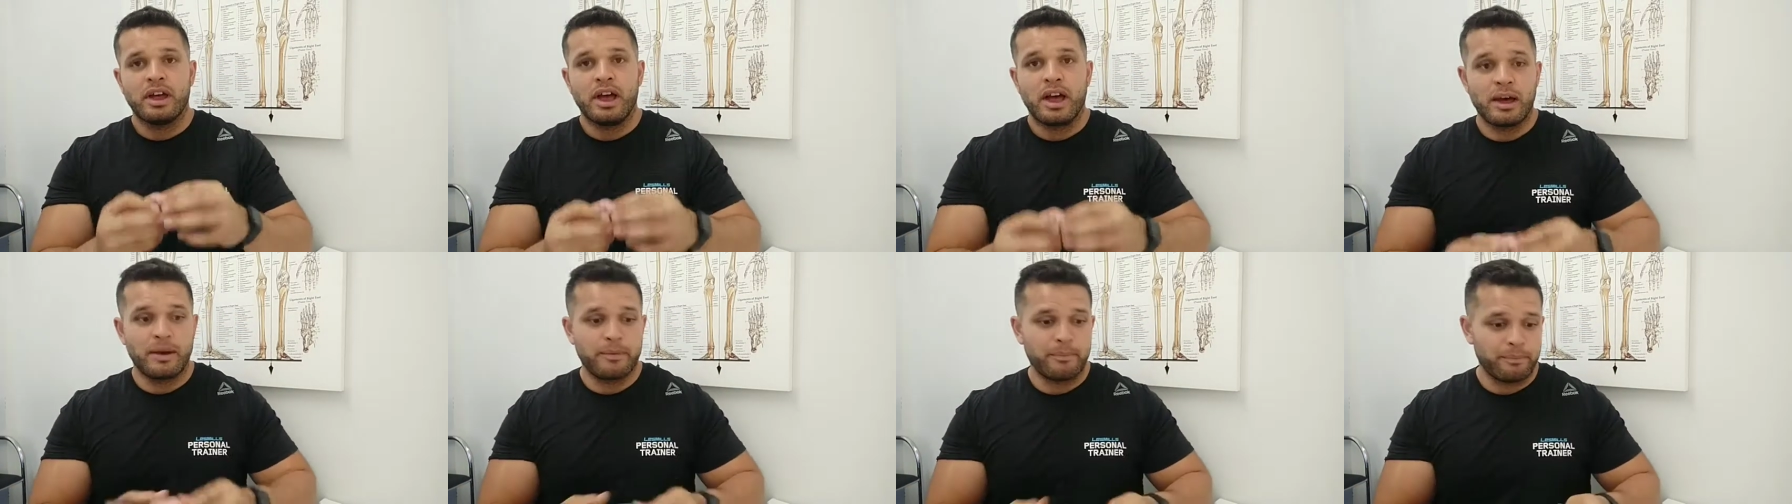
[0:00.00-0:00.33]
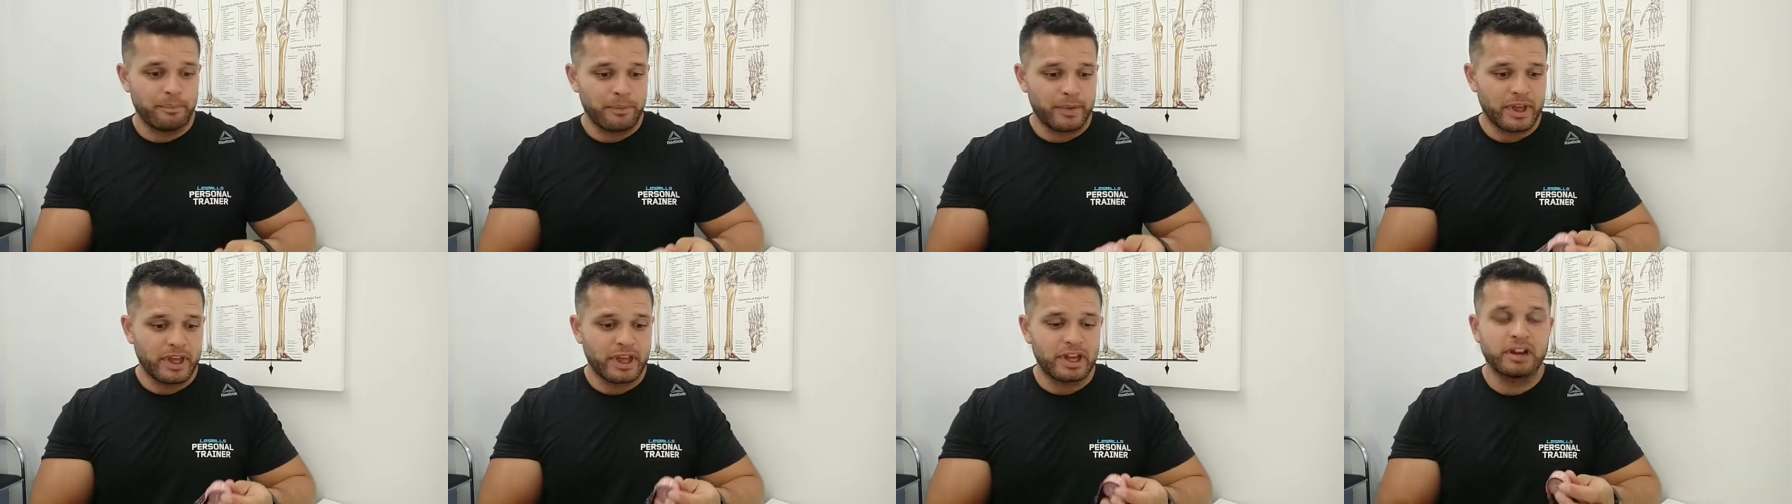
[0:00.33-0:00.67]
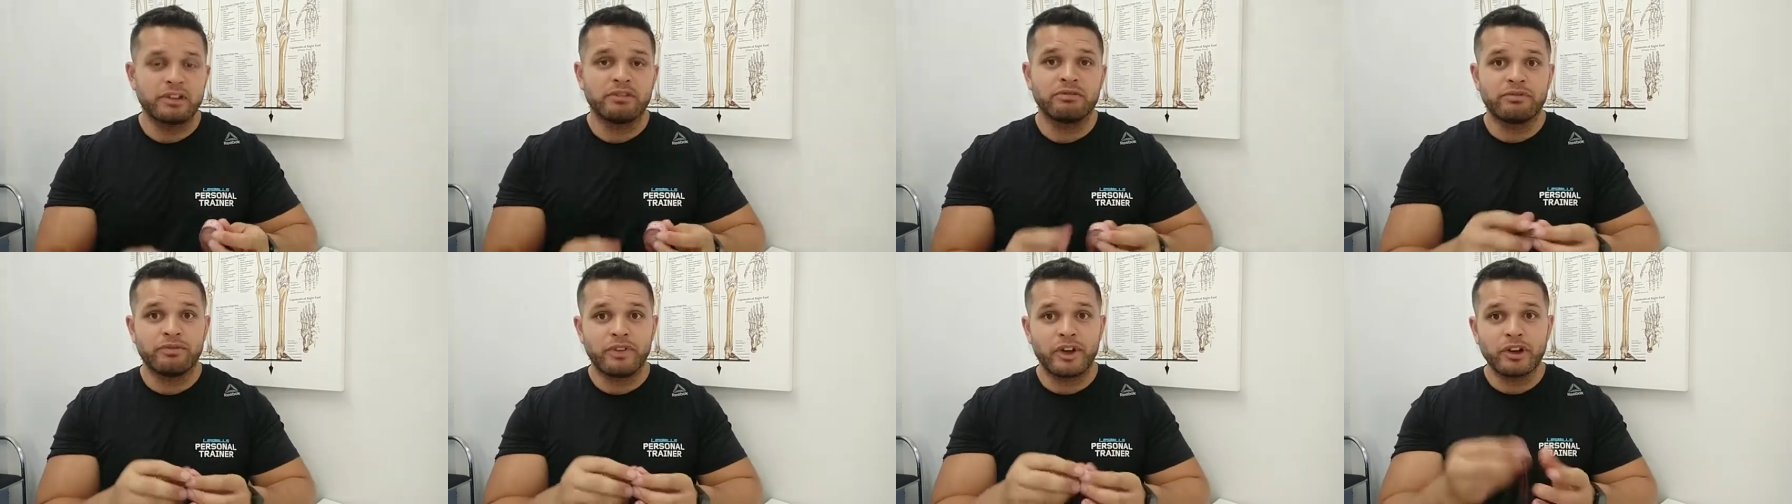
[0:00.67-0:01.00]
um,
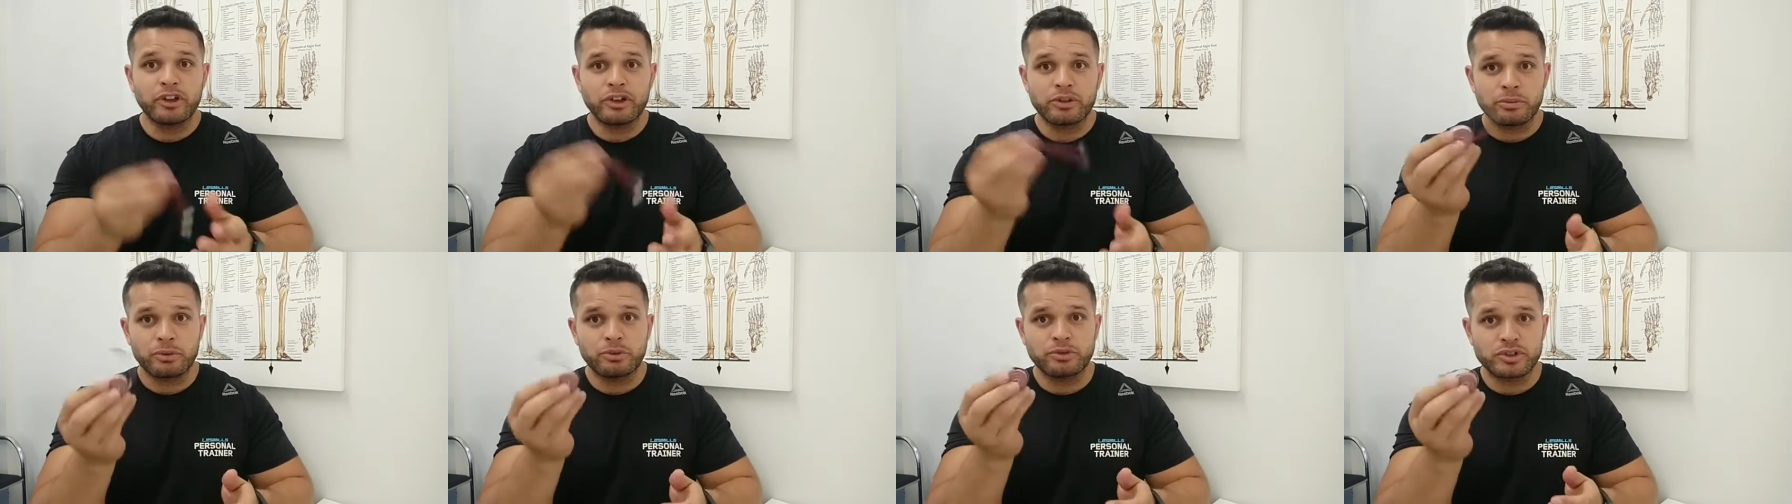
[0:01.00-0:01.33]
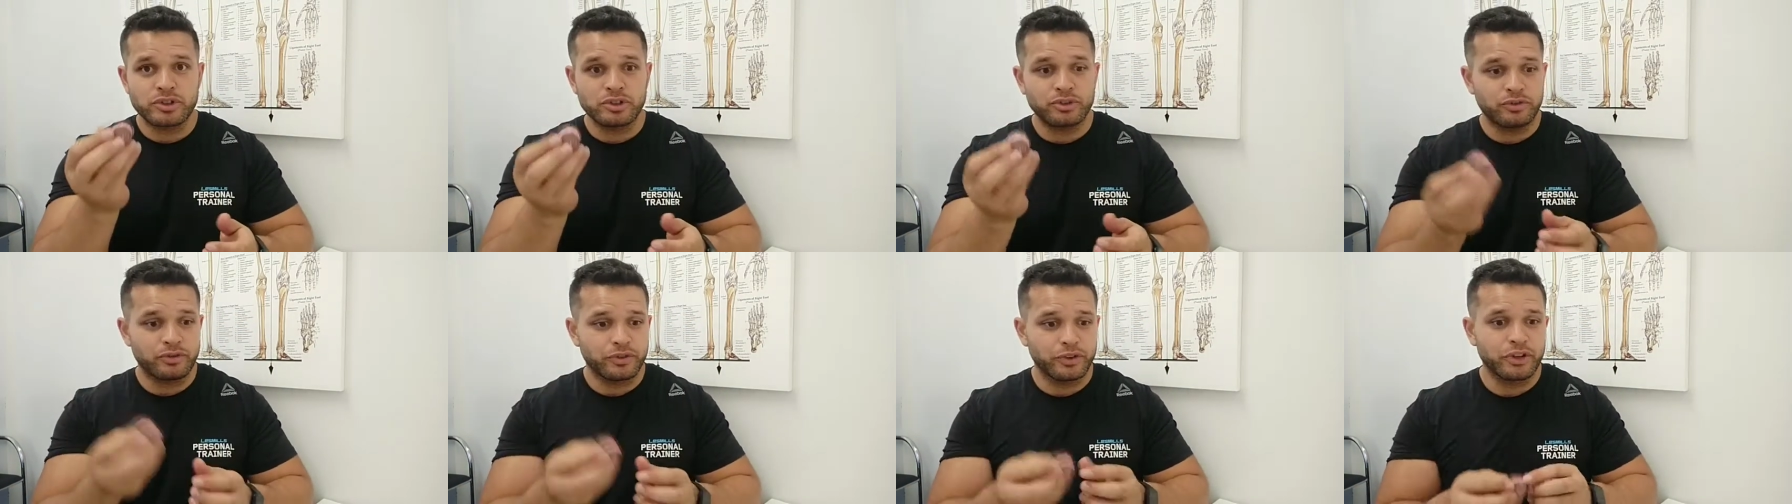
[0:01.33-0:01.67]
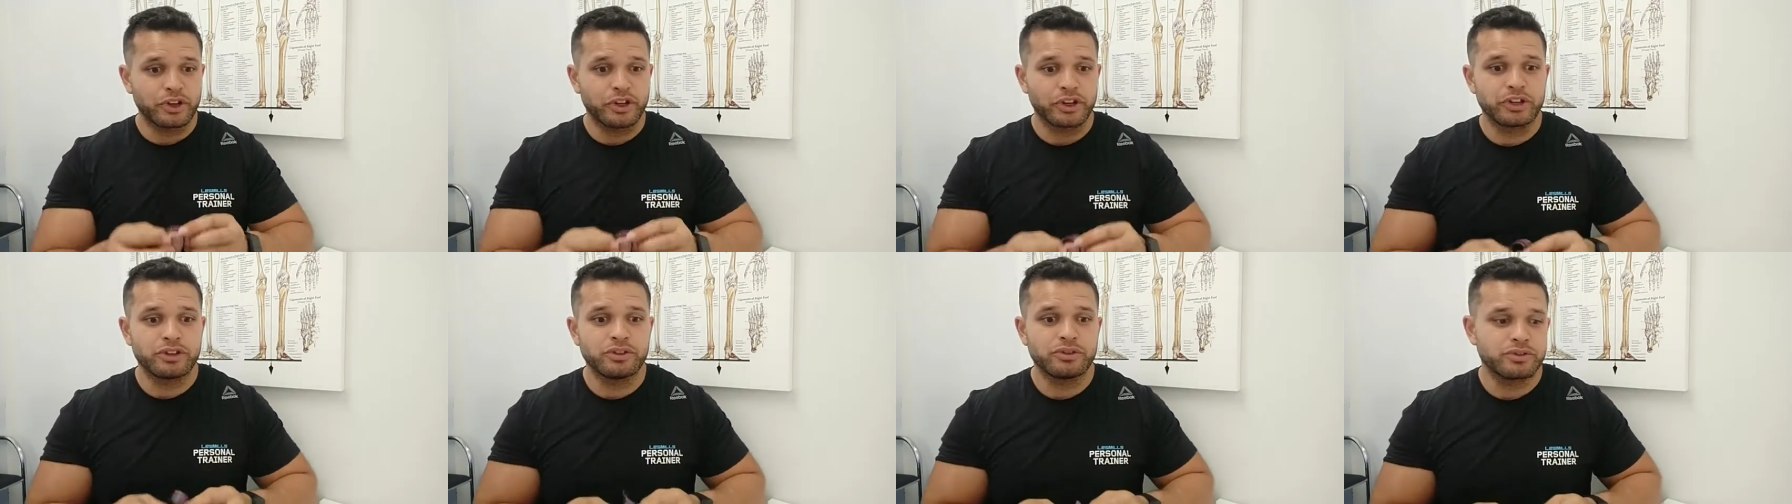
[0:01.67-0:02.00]
and valuable tool for
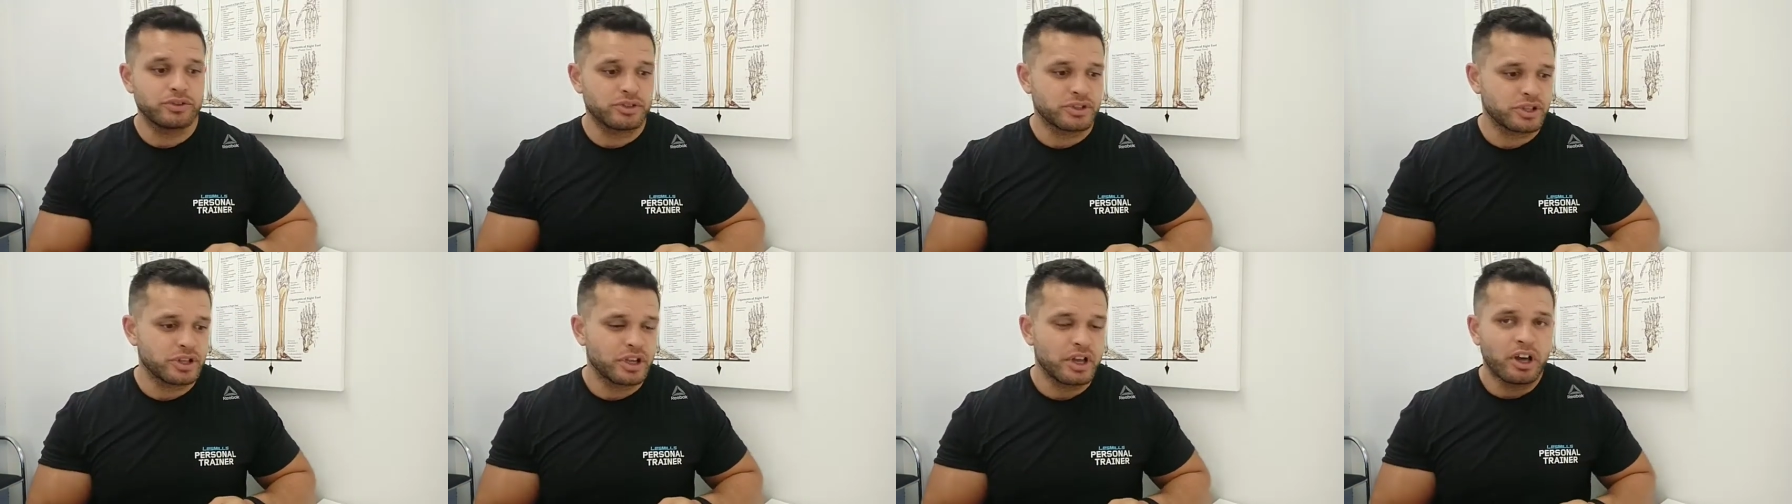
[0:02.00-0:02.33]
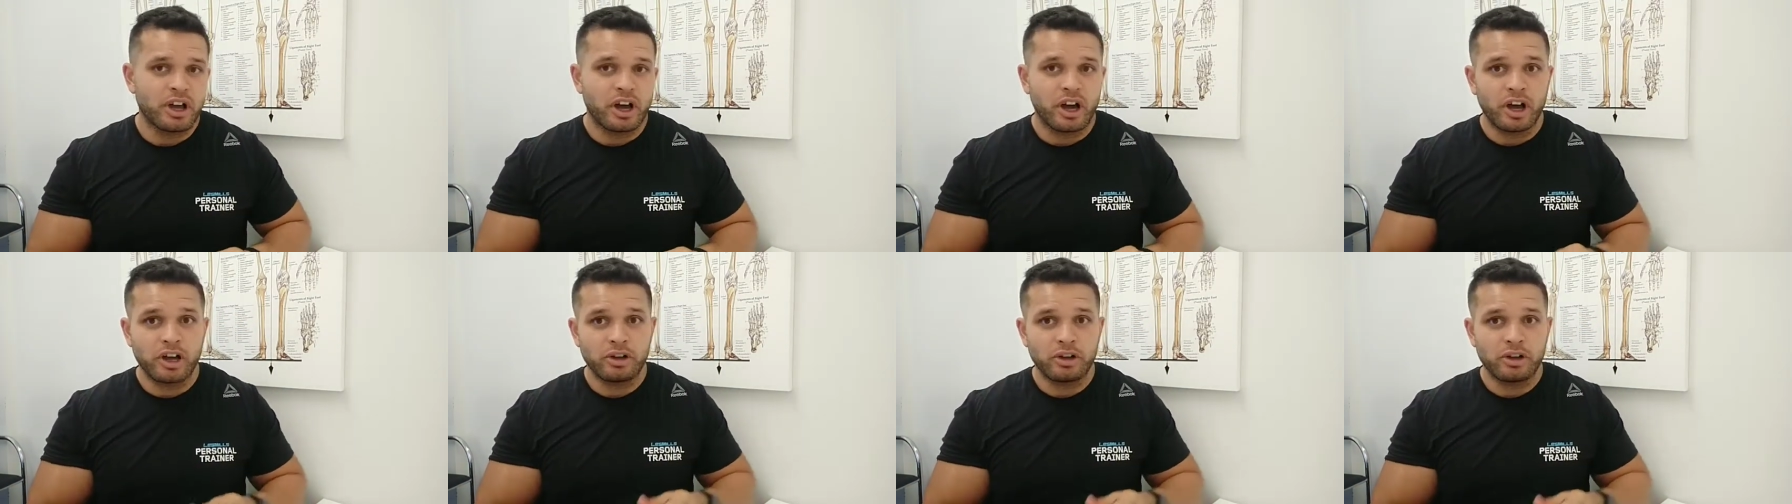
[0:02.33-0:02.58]
you to use.